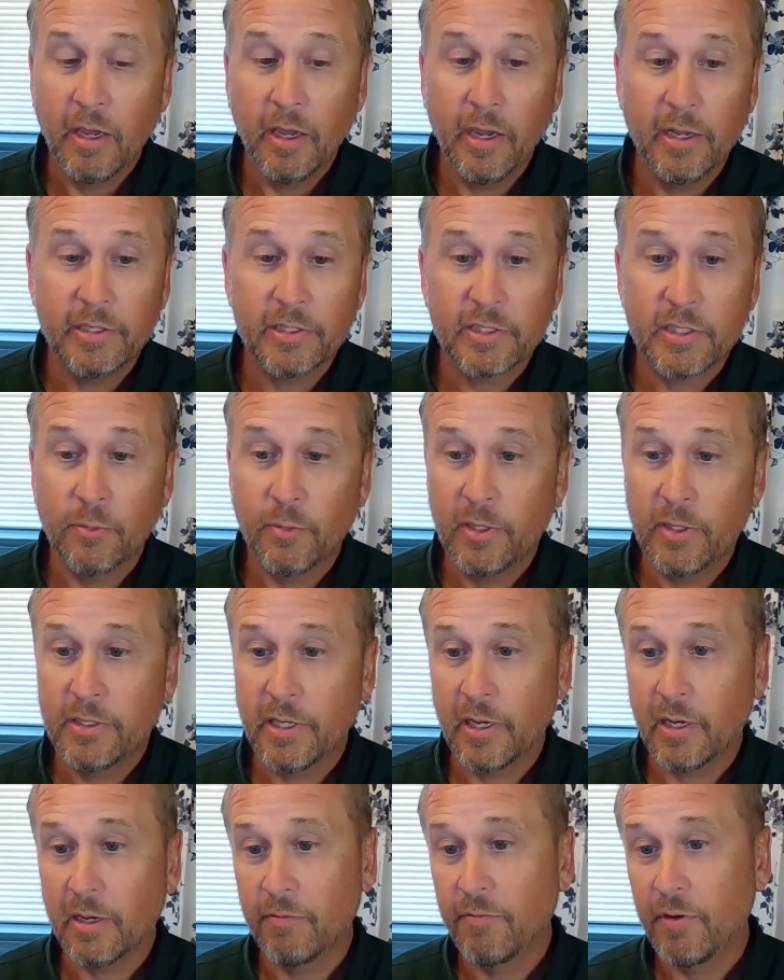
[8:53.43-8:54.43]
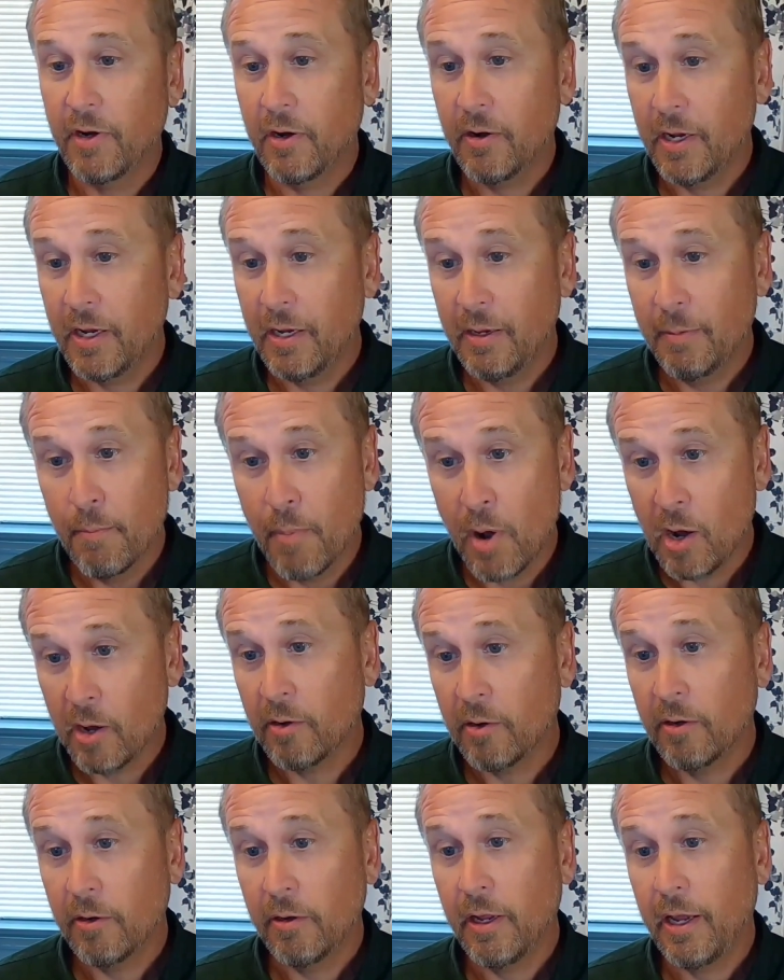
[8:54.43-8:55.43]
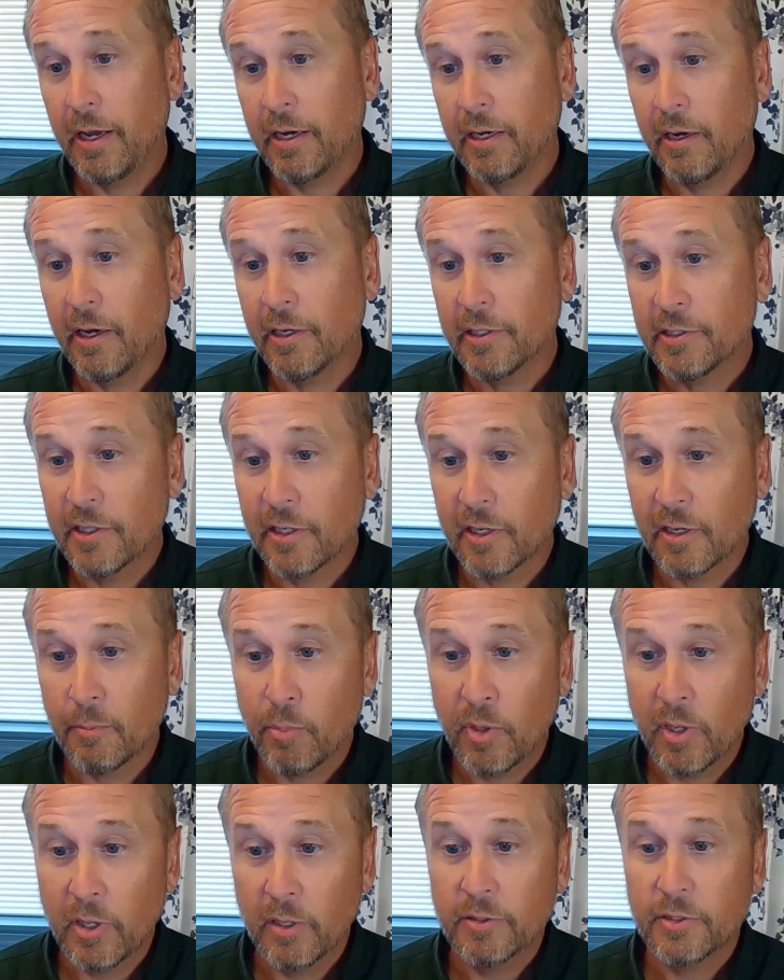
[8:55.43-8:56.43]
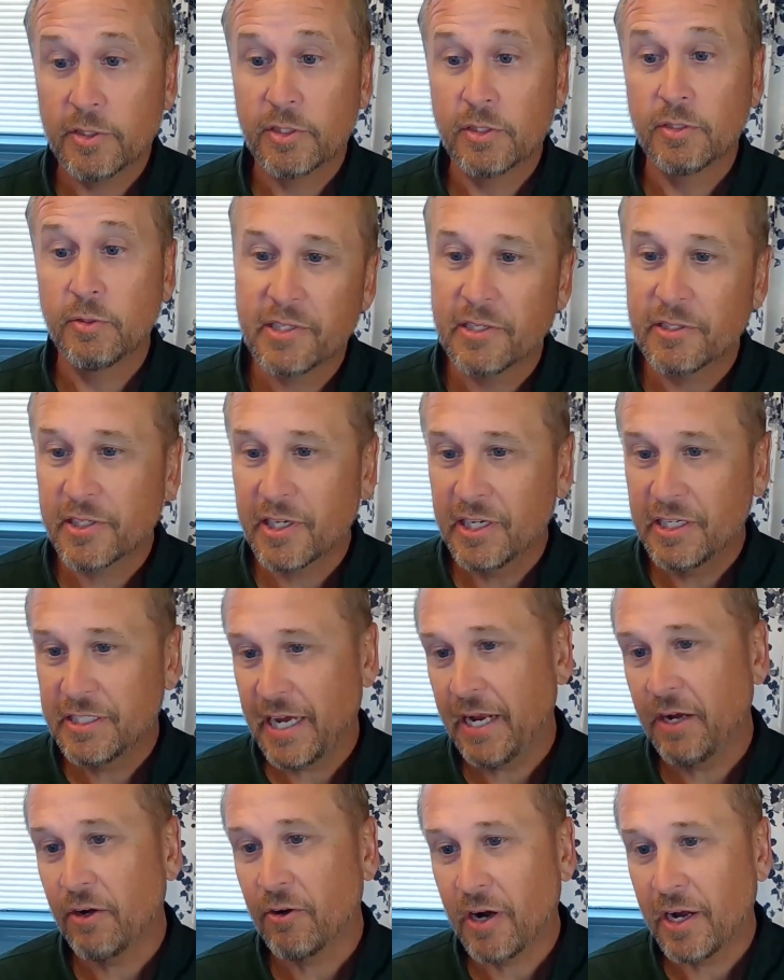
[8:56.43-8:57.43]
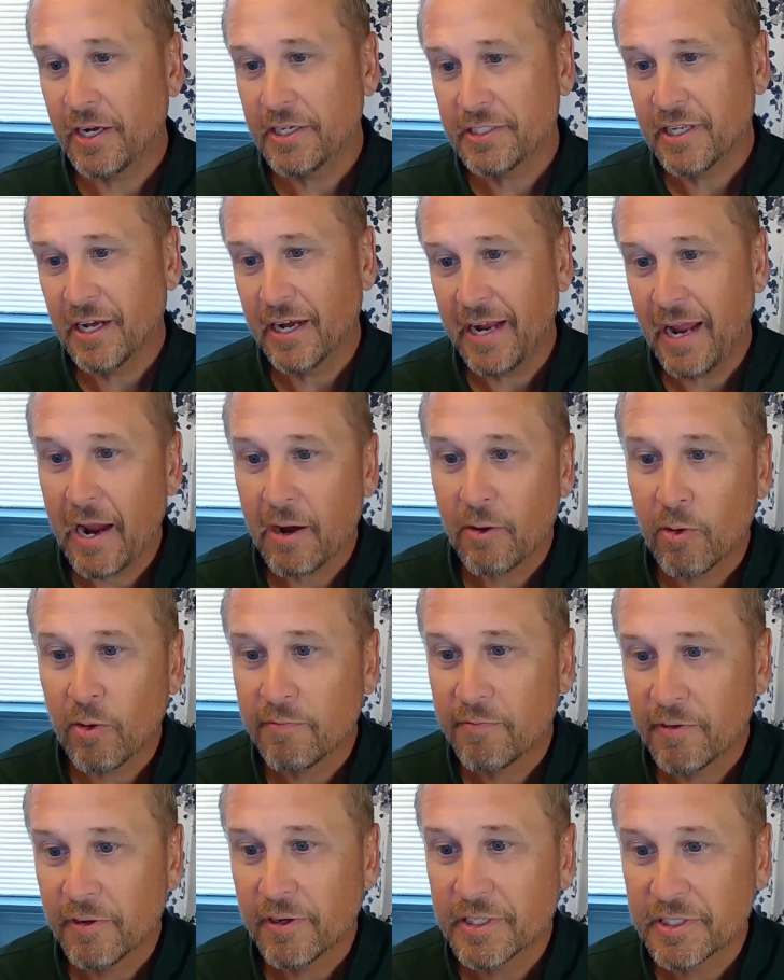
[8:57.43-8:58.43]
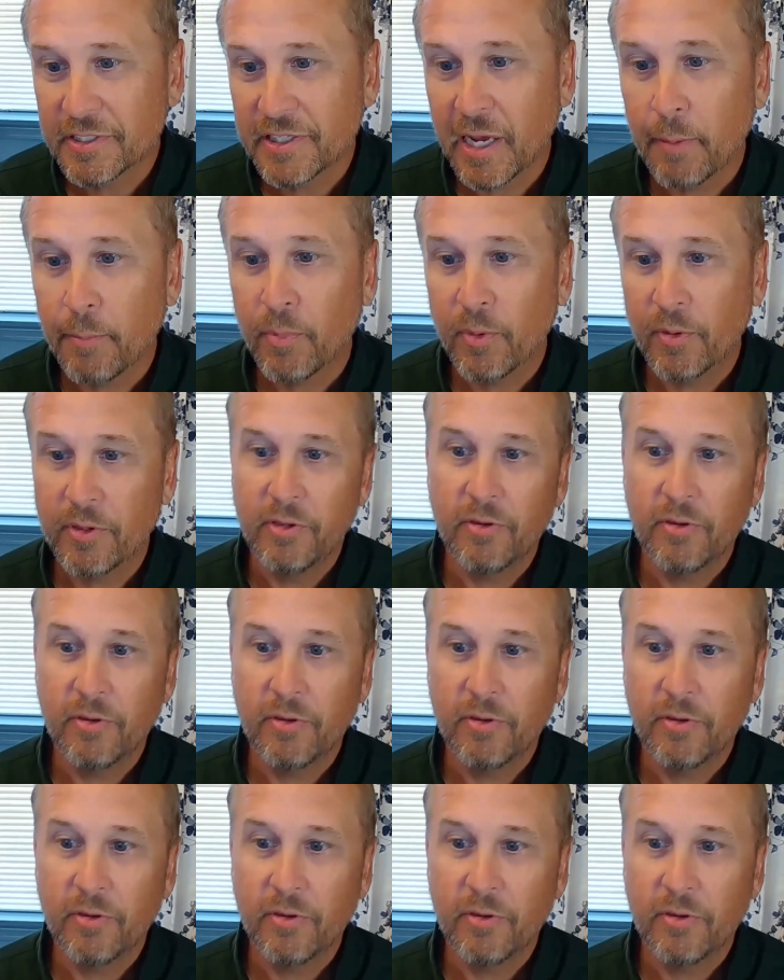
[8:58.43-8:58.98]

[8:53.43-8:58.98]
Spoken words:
And so we take a very modern agnostic approach. There's containerized Niagara, for example.